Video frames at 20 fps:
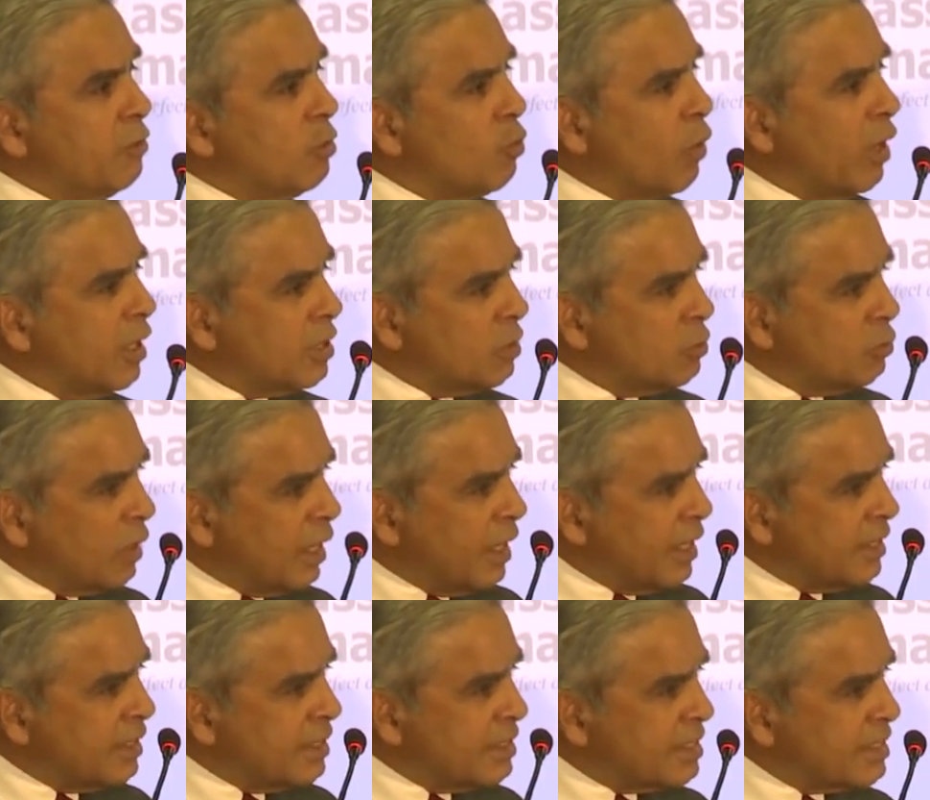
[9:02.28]
if you want to
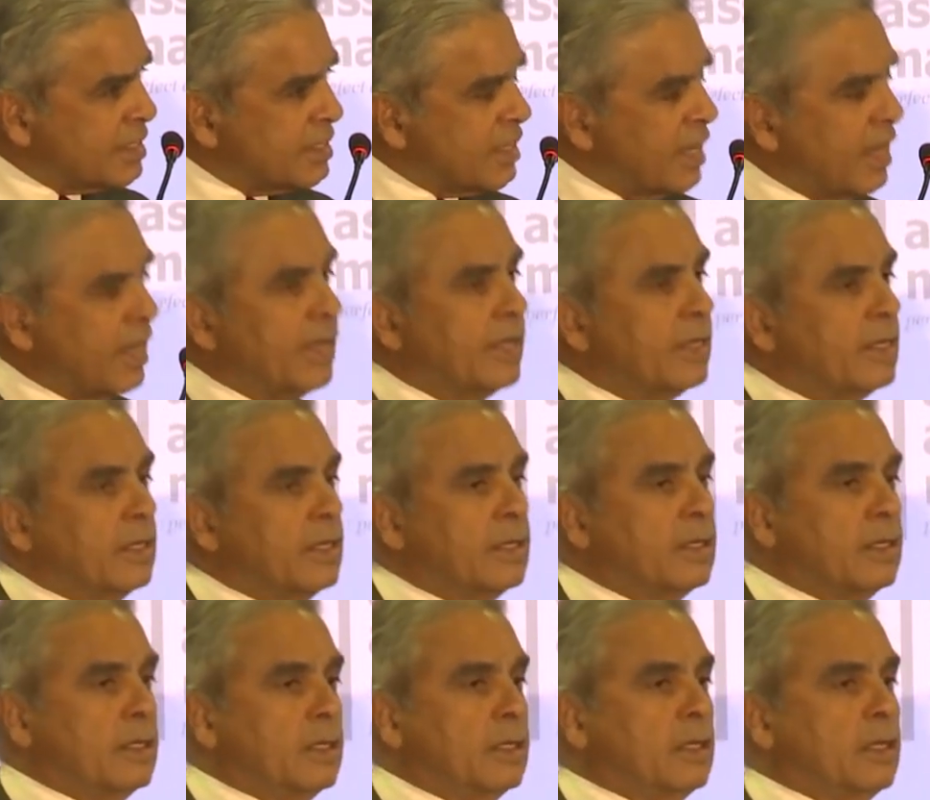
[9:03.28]
understand
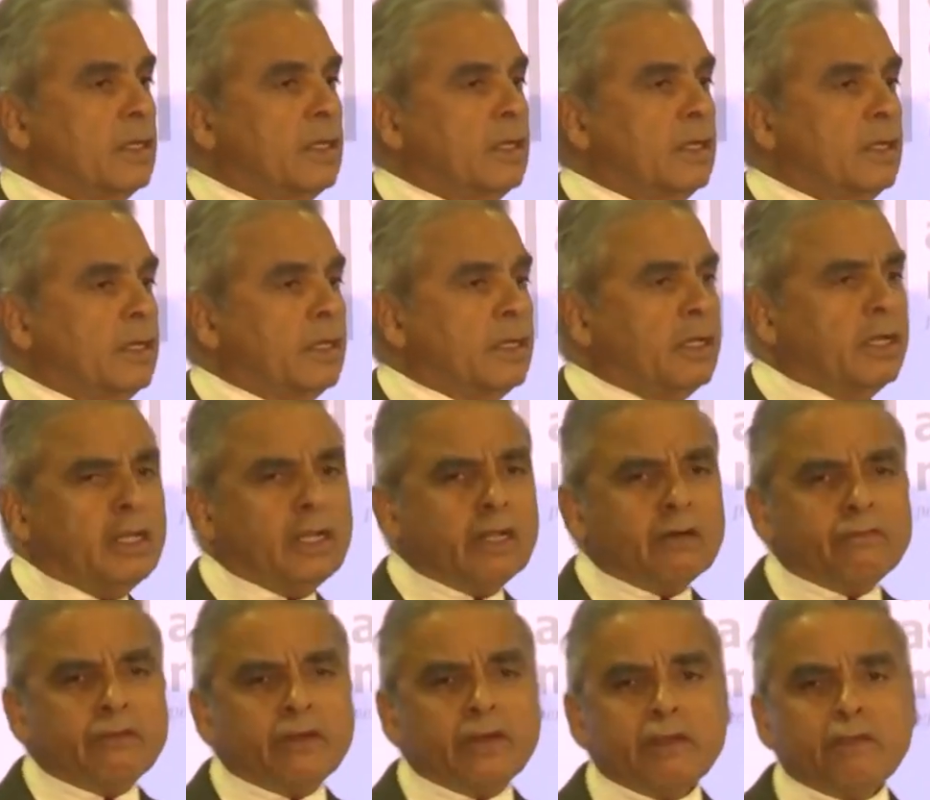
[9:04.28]
in
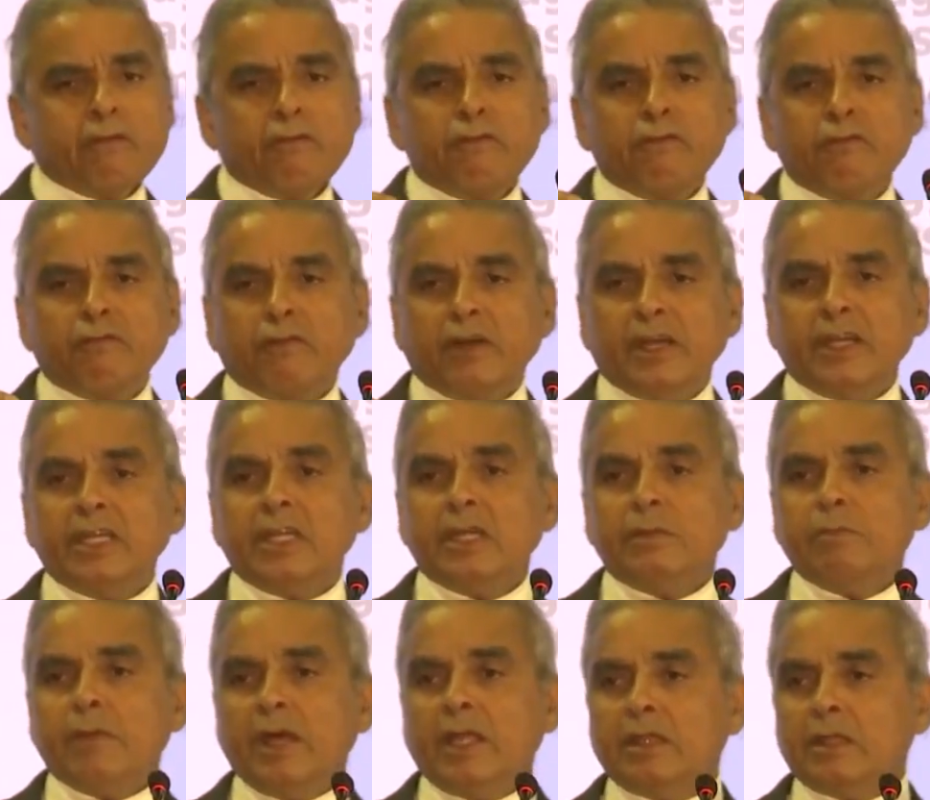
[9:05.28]
a very
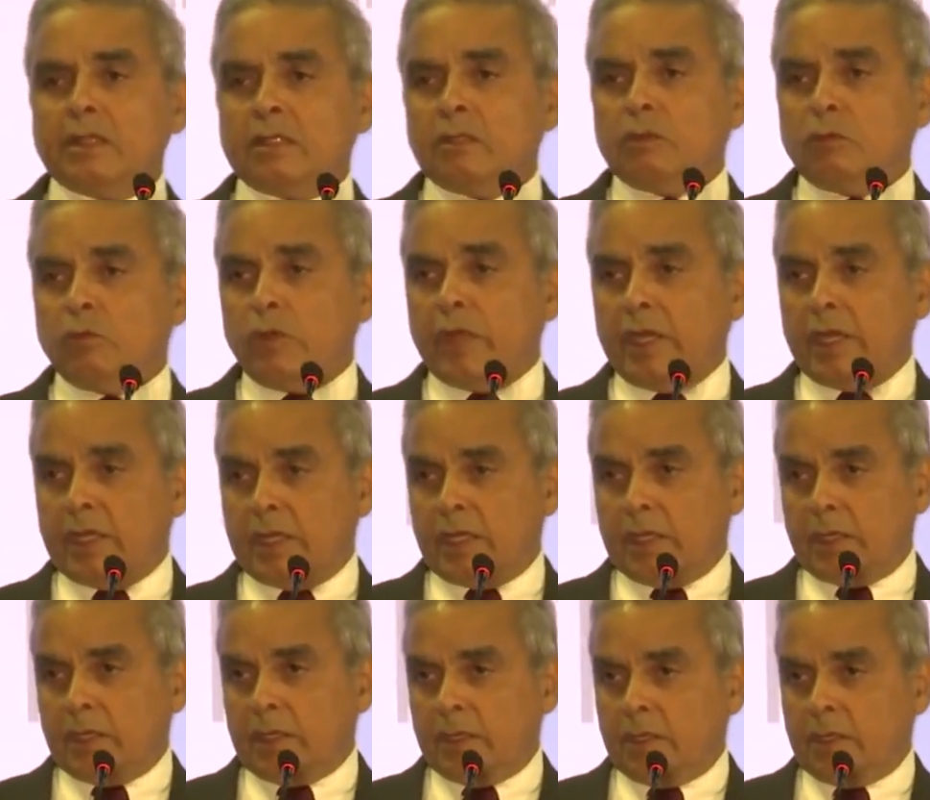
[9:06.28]
fundamental way